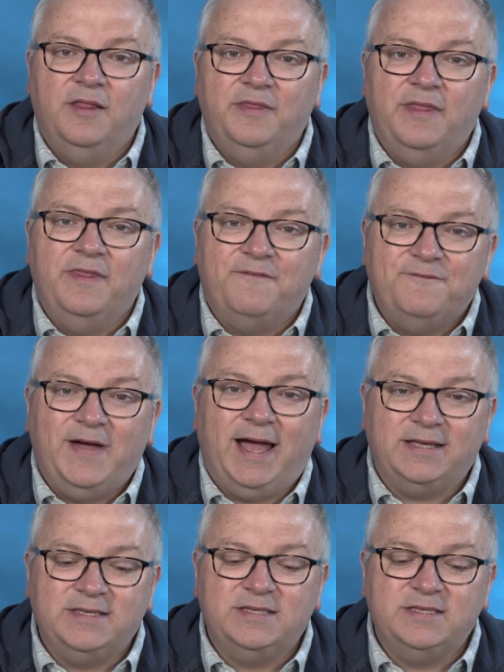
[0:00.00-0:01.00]
then the
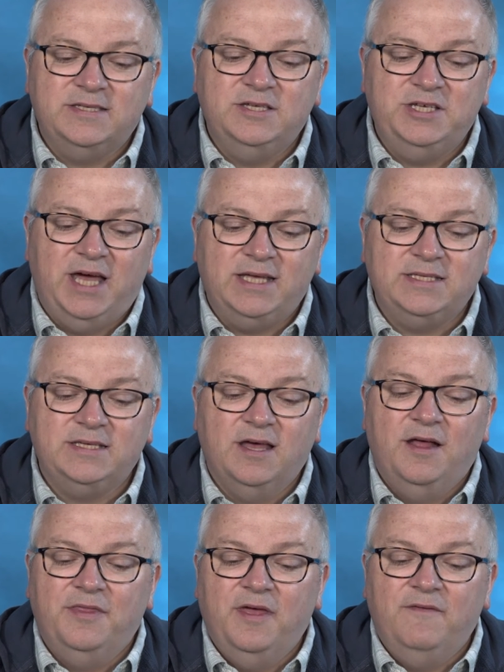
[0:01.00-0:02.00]
facts suggest
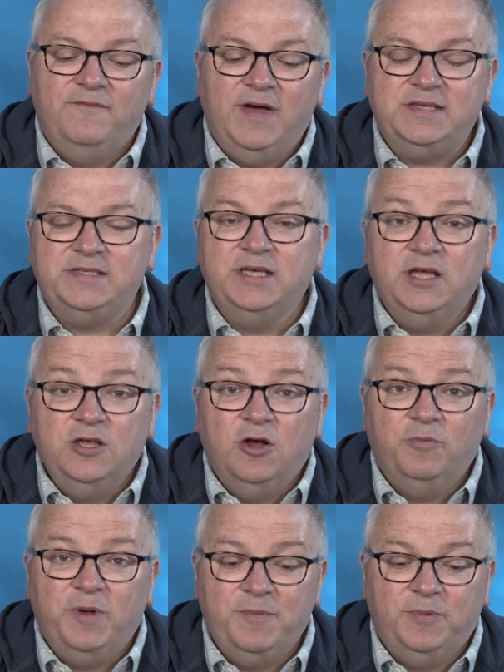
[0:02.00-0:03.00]
that investing in
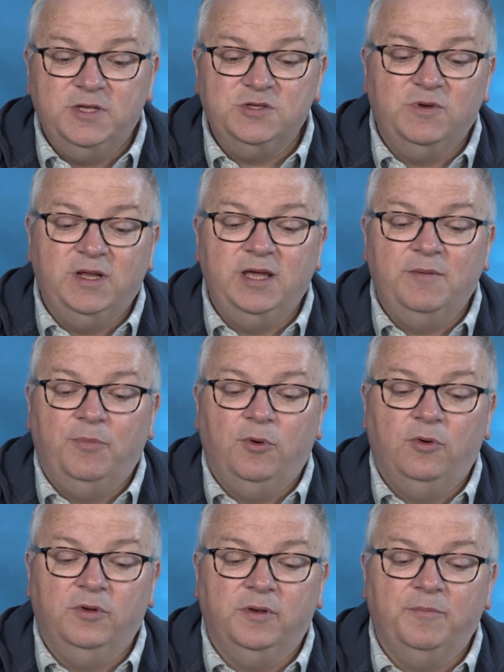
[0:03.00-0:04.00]
young people is really
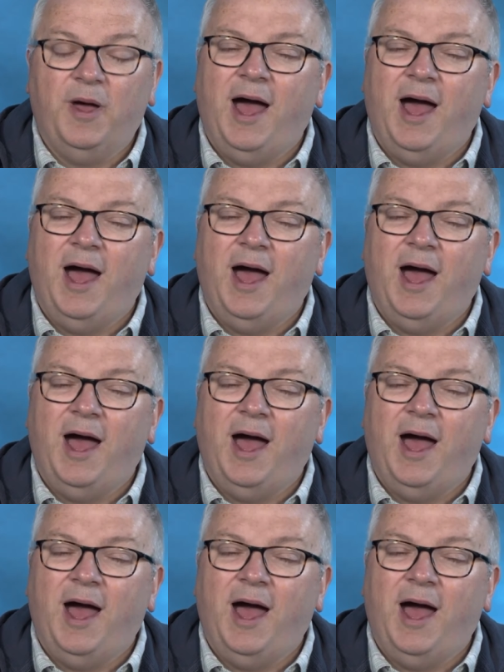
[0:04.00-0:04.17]
important.